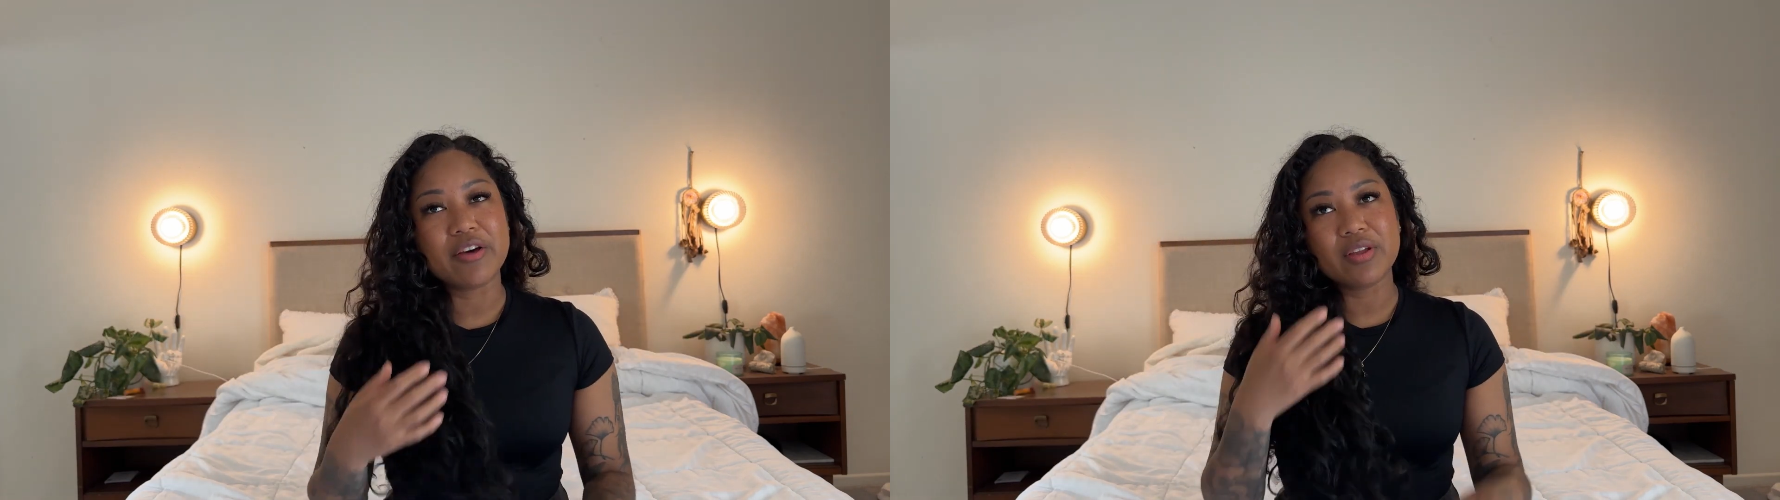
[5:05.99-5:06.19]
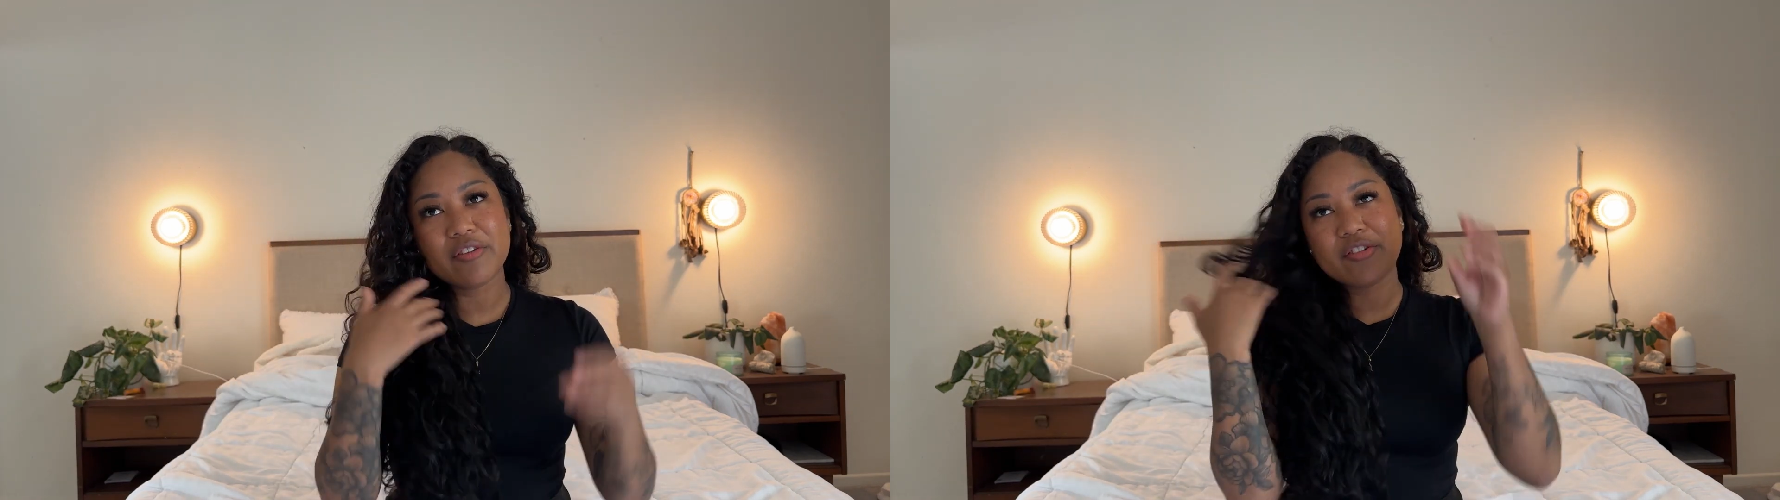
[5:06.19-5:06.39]

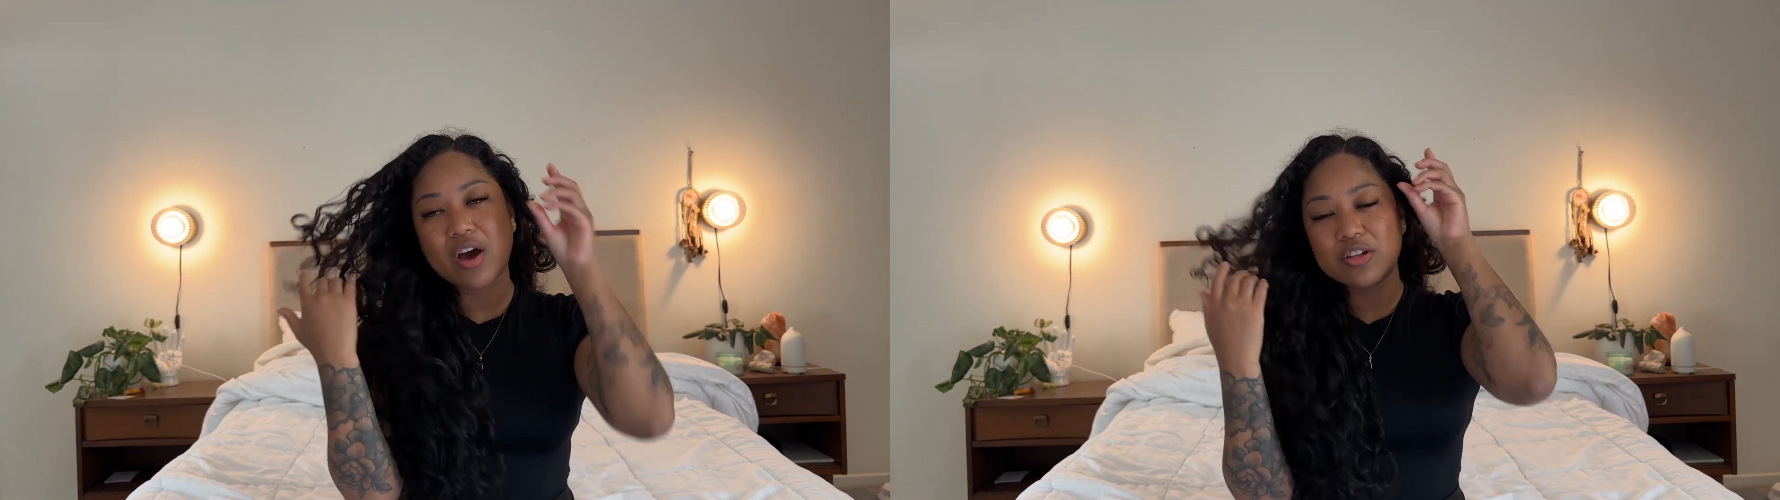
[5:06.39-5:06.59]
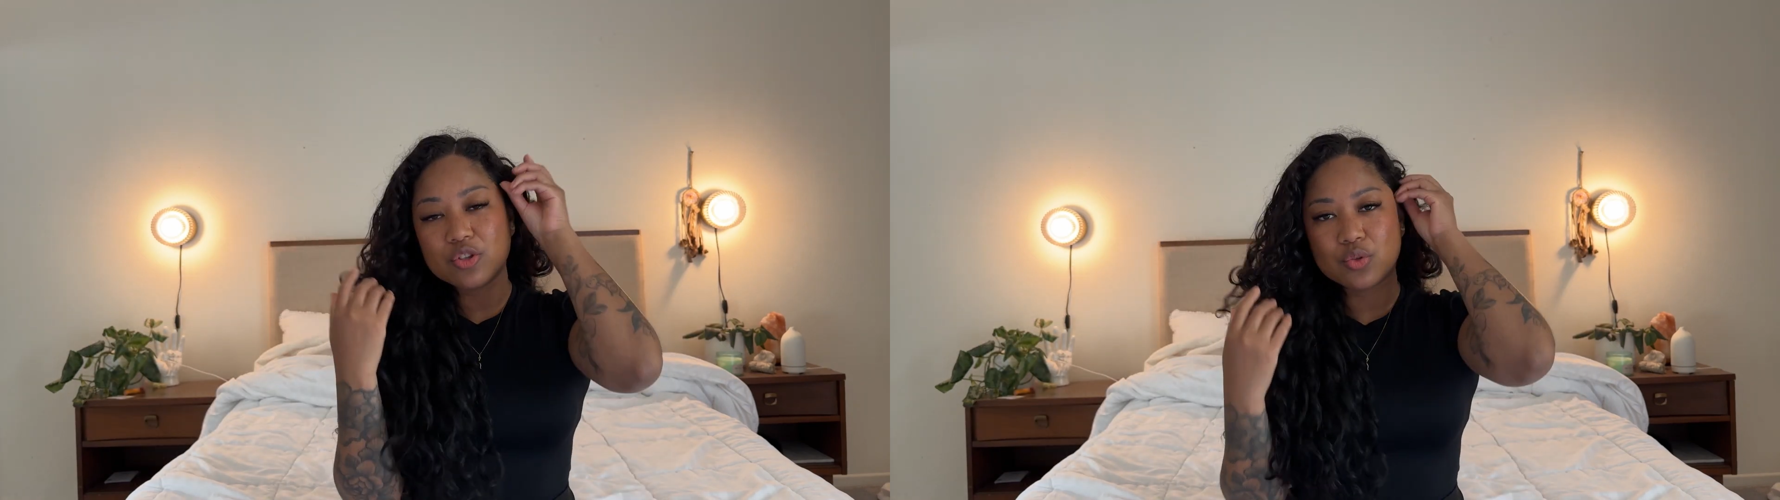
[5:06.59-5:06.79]
that I've
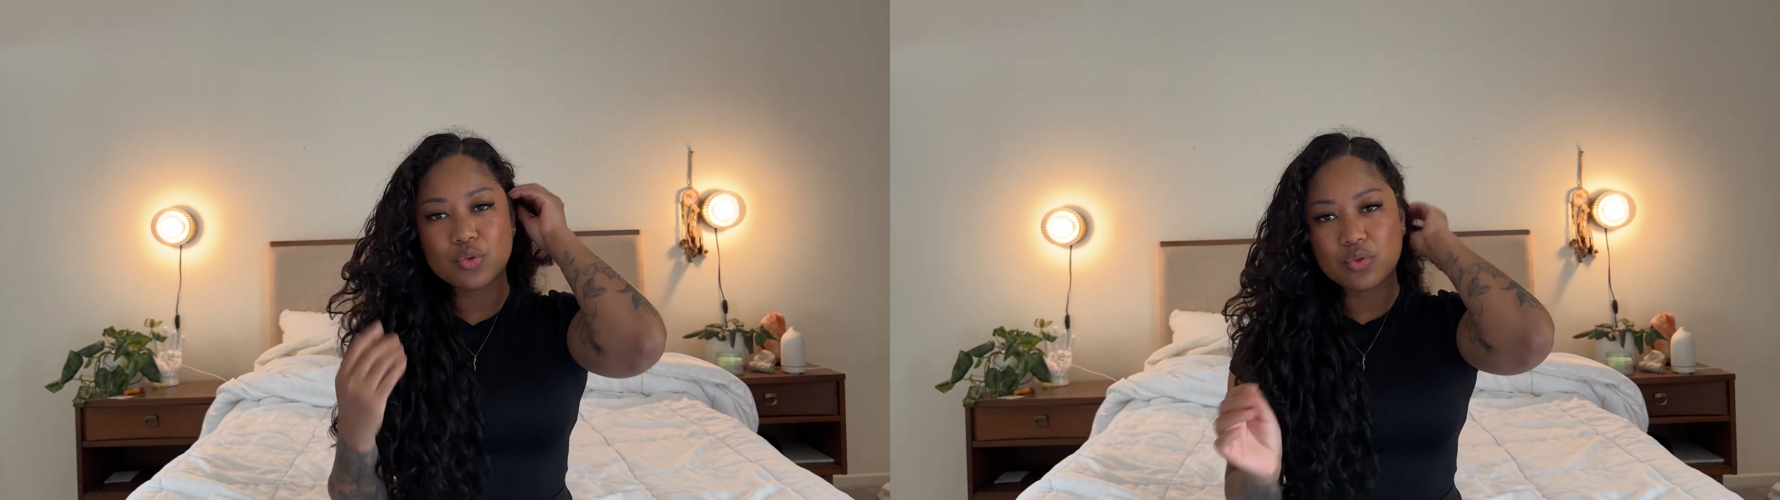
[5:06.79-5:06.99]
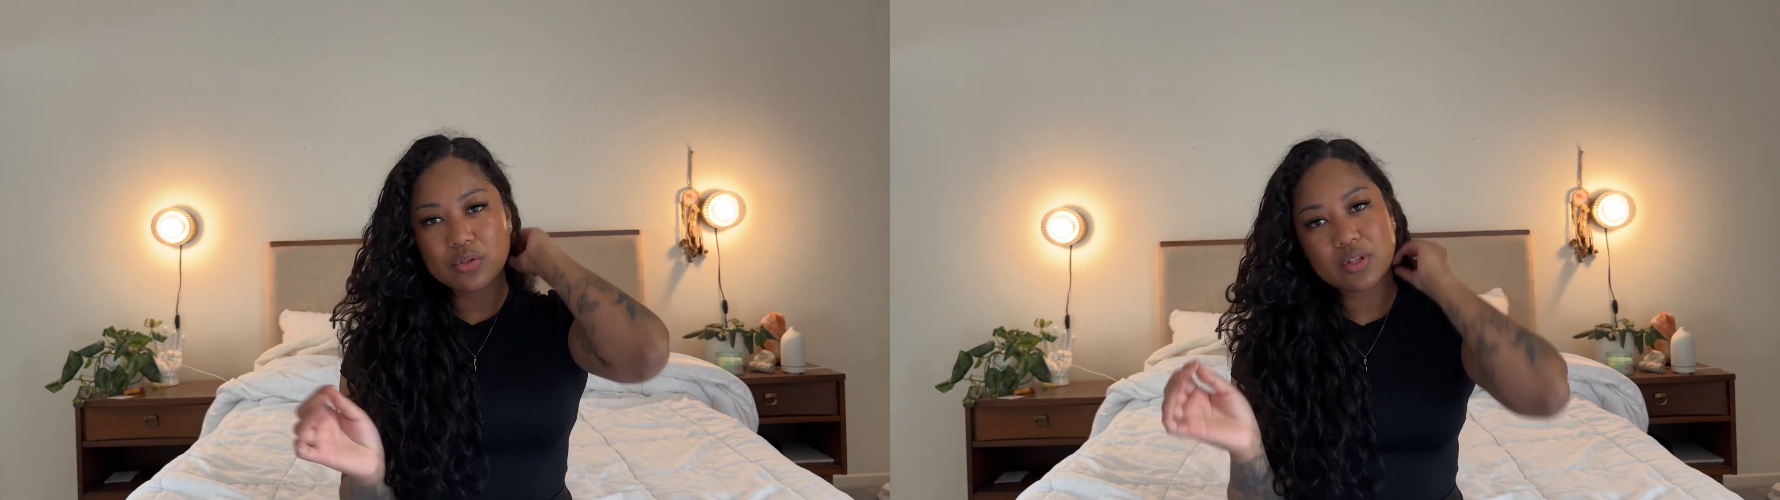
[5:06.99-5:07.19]
gotten so
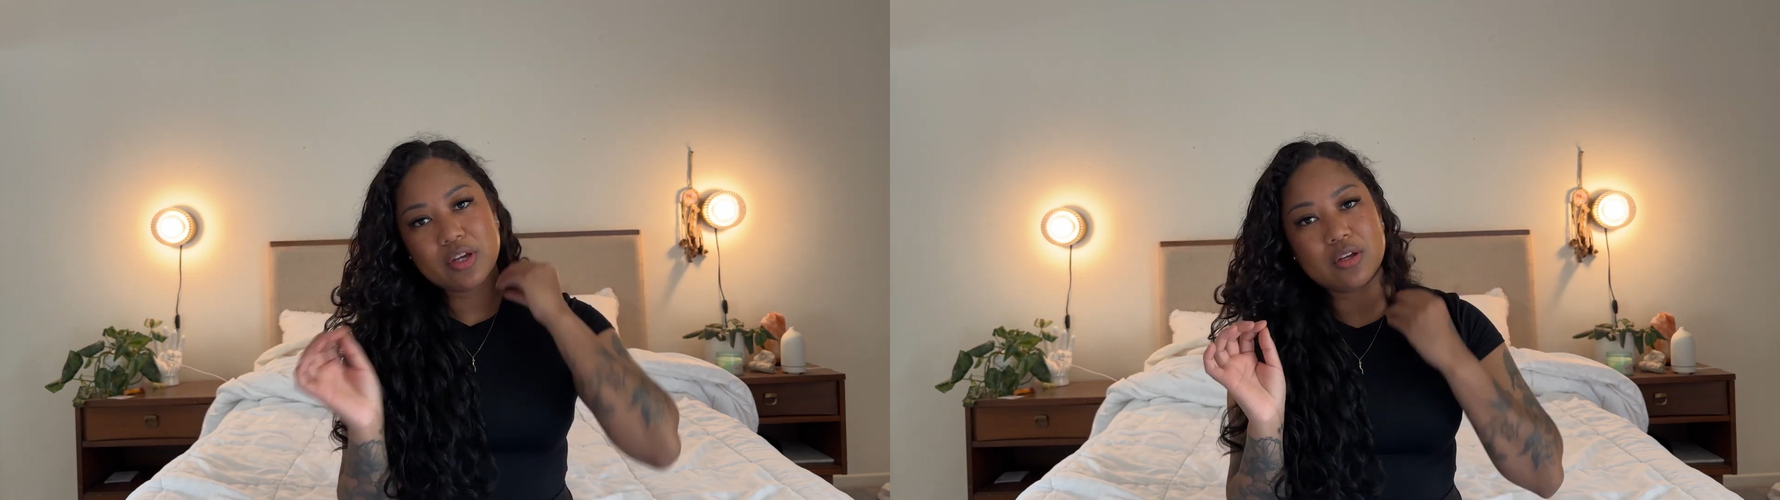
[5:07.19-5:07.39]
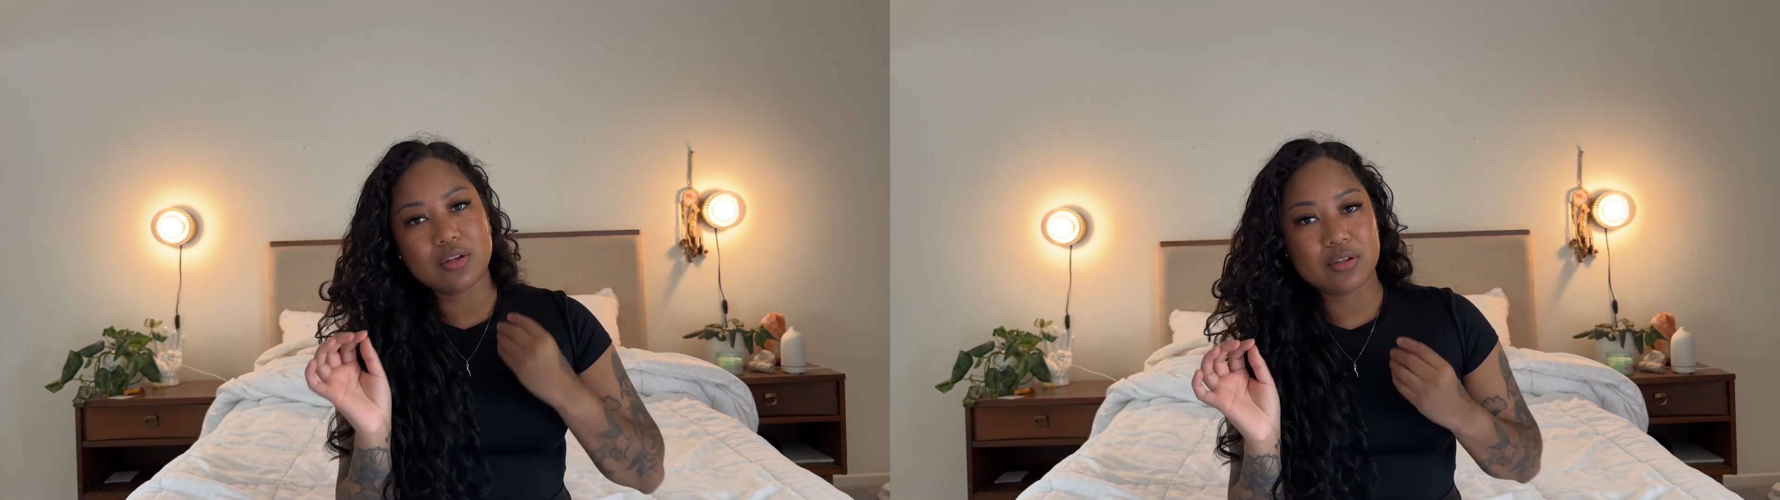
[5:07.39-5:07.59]
used to like